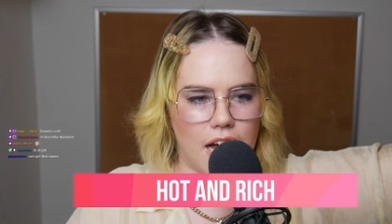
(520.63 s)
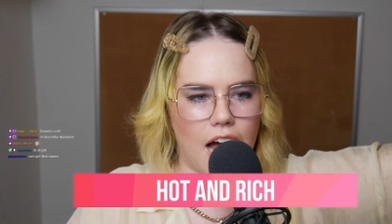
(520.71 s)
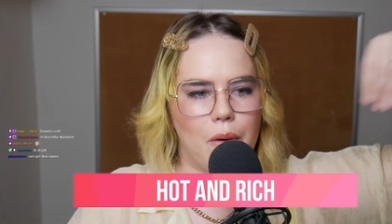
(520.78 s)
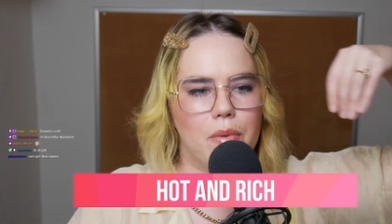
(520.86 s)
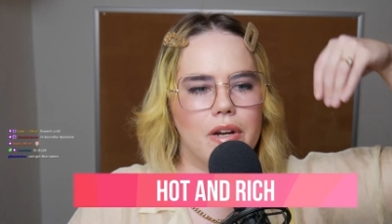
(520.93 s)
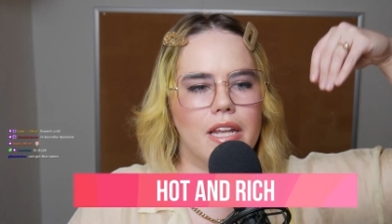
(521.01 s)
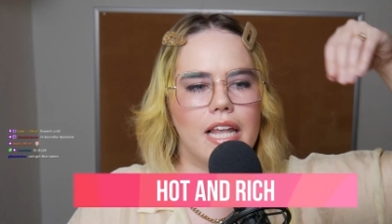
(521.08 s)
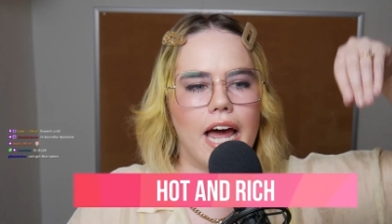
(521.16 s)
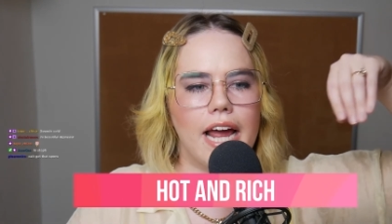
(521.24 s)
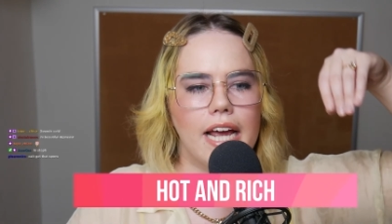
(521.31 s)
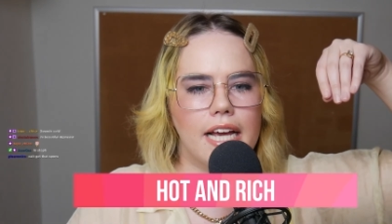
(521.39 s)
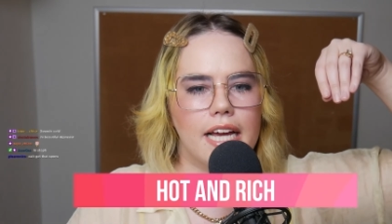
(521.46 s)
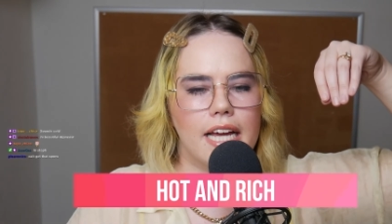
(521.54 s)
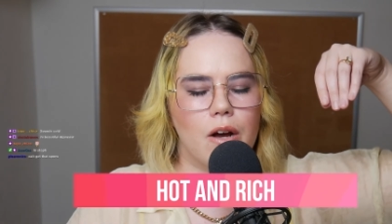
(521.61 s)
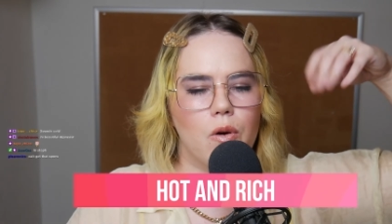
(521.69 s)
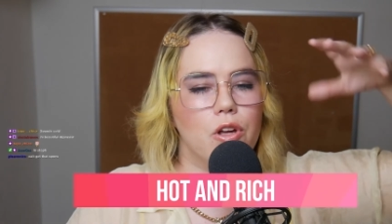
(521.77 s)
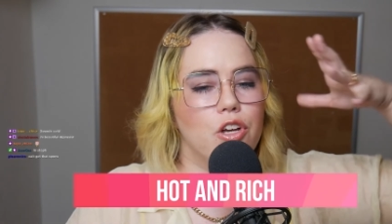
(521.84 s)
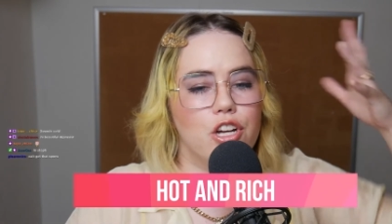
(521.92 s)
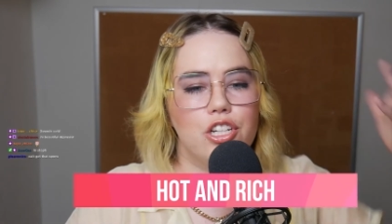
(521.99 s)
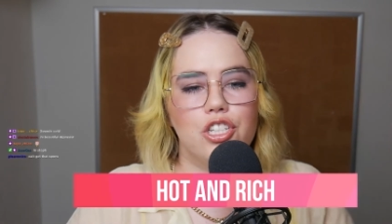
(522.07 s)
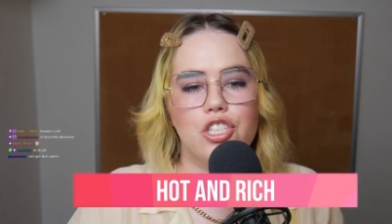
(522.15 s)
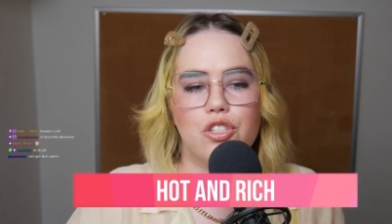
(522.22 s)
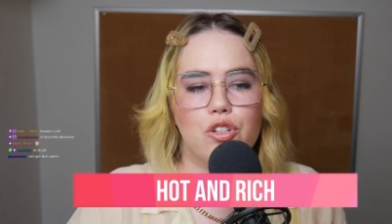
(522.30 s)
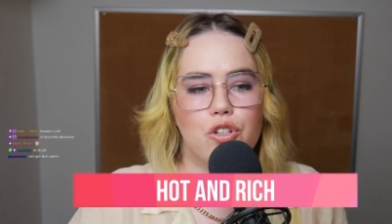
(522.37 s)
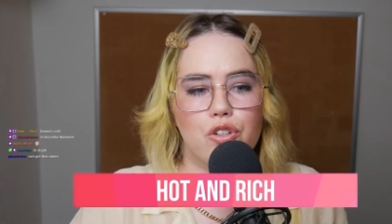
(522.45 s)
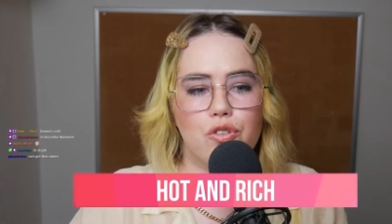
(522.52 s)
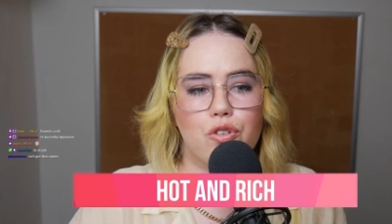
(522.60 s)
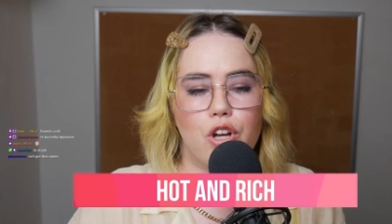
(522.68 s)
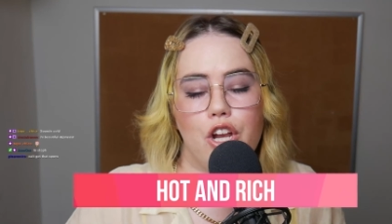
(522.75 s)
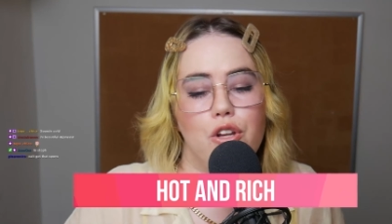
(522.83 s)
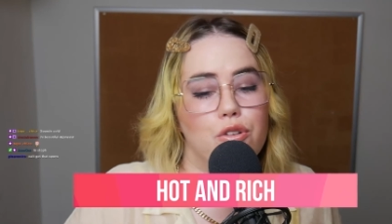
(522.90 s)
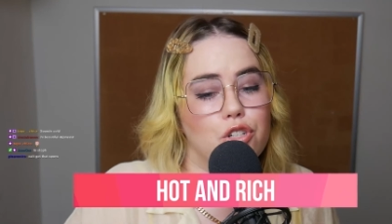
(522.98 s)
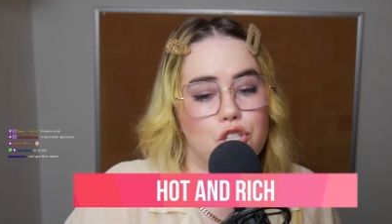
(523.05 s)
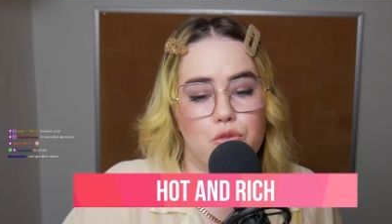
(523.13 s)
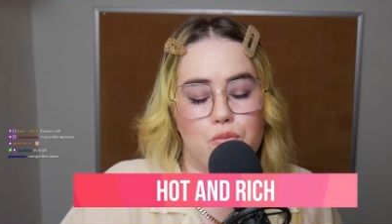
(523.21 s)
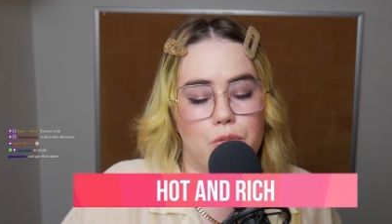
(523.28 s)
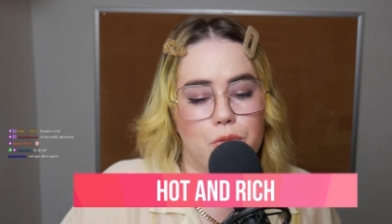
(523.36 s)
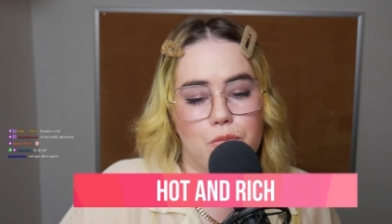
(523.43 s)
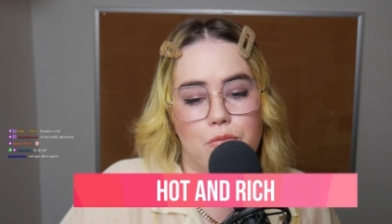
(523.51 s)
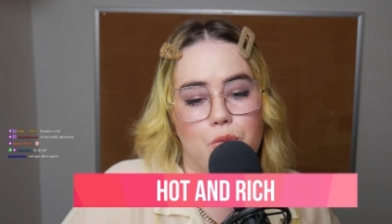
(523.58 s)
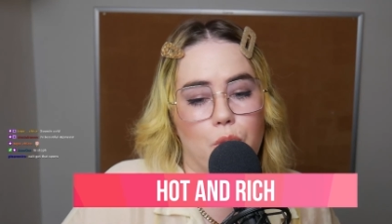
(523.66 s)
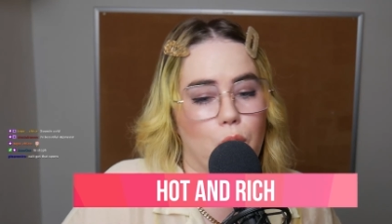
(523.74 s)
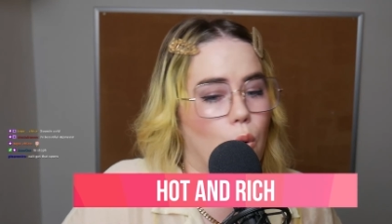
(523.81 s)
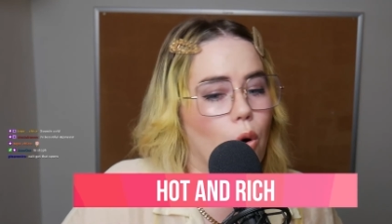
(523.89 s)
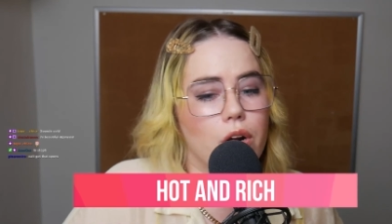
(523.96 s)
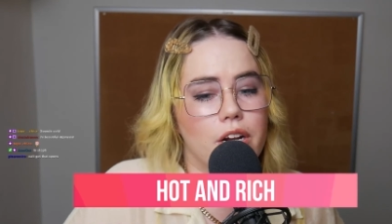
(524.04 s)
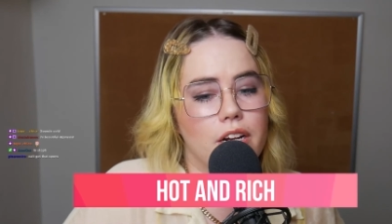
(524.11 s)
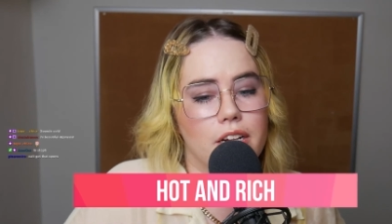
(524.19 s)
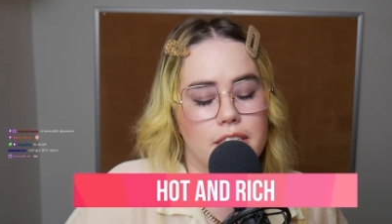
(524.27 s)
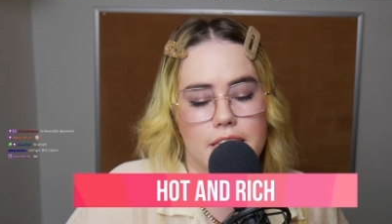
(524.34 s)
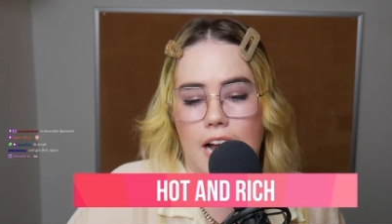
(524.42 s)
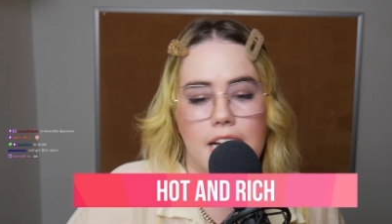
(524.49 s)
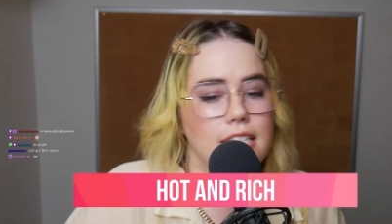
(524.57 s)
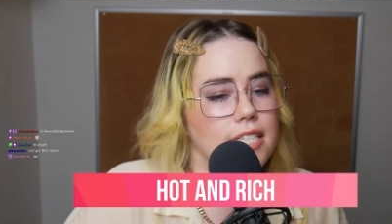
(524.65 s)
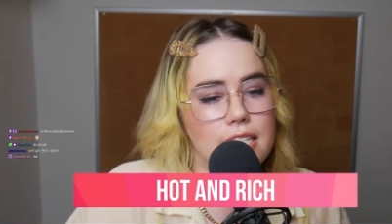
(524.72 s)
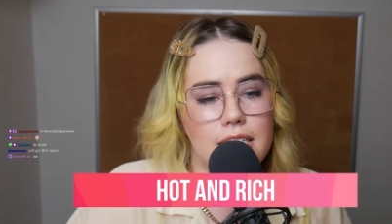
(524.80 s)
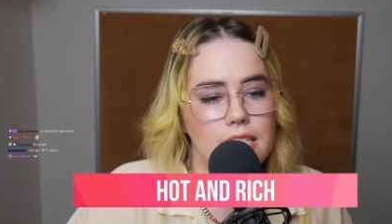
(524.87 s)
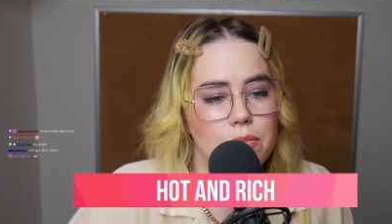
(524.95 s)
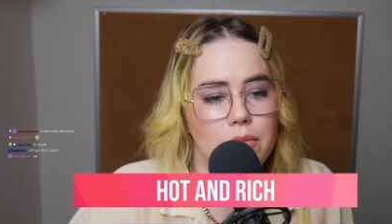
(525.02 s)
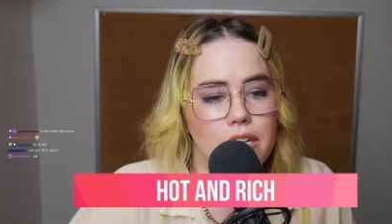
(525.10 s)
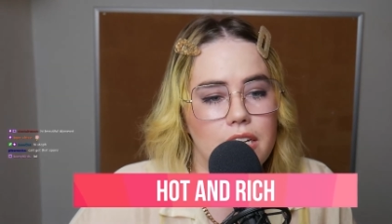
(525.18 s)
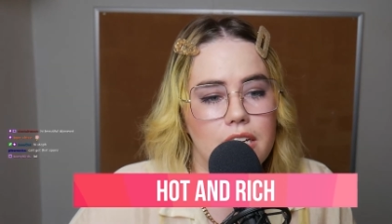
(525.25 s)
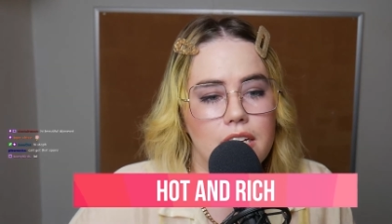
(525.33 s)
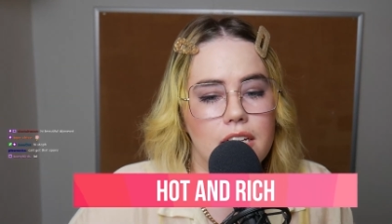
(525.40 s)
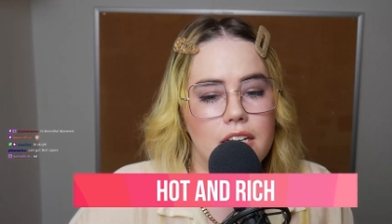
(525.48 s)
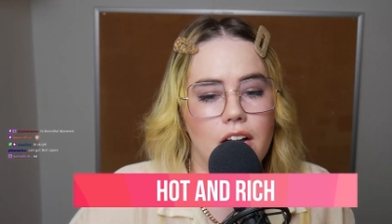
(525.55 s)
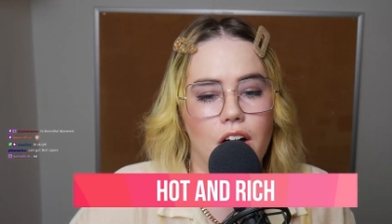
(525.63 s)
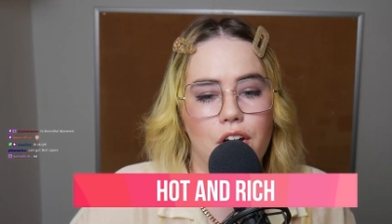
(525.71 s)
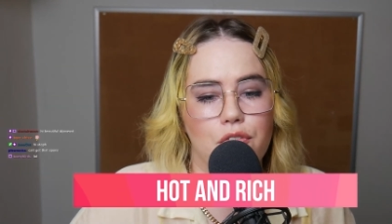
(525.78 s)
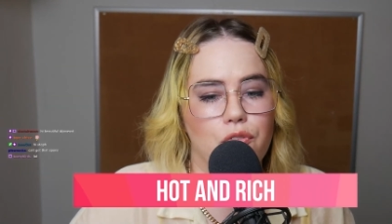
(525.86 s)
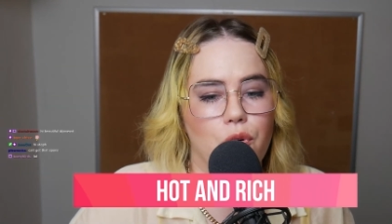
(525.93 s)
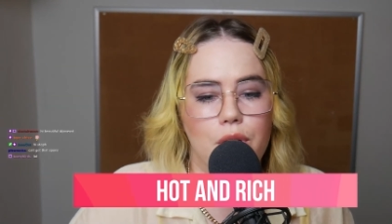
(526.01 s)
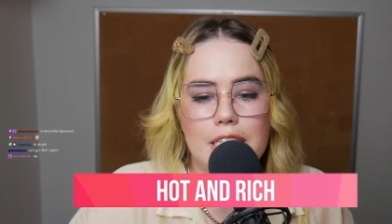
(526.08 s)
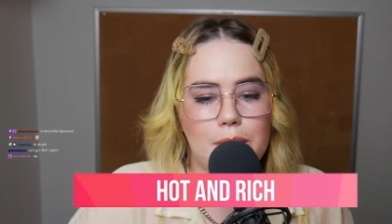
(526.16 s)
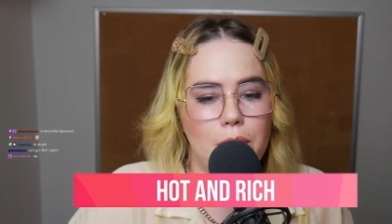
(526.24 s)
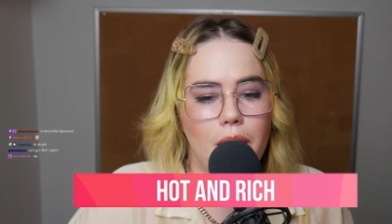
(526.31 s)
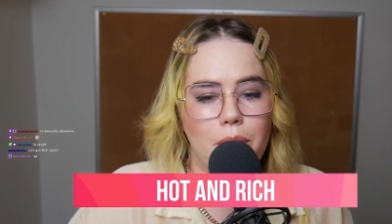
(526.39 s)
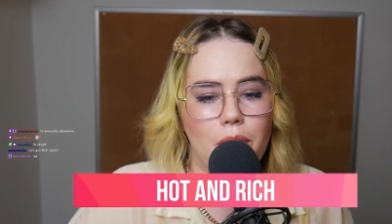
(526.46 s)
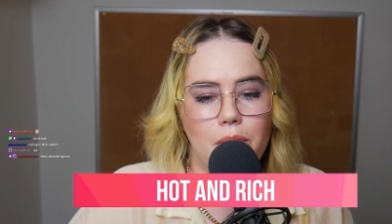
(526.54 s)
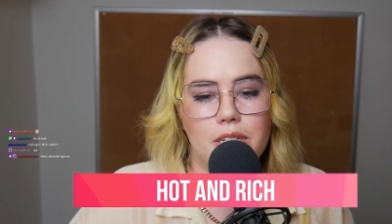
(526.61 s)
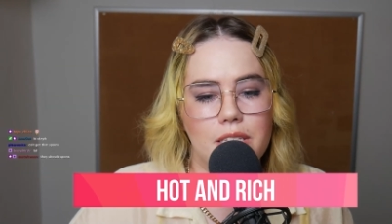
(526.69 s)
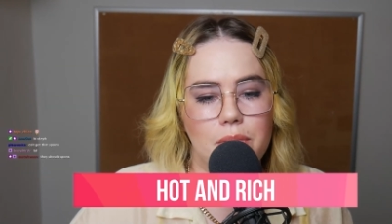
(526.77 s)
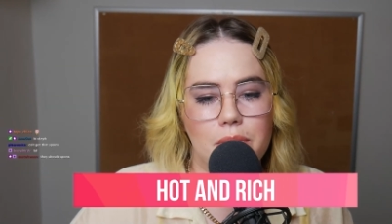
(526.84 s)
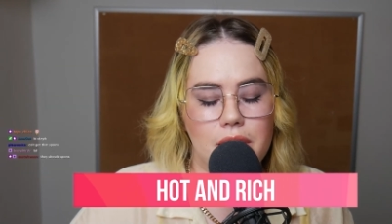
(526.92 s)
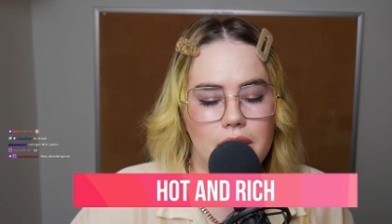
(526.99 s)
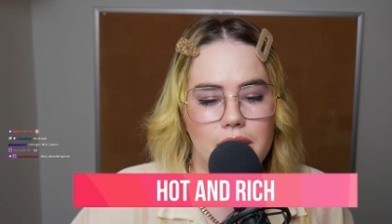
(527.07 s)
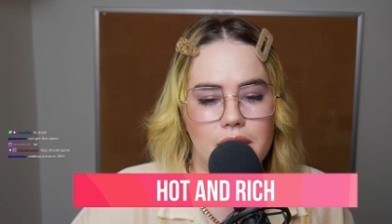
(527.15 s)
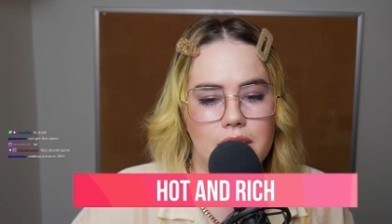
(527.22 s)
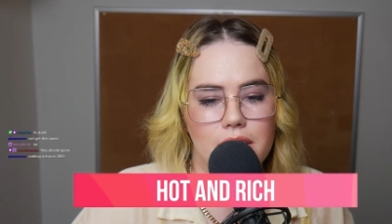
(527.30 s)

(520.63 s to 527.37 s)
I would like, or you could just, can you just record it and text it to me on a voice memo or something?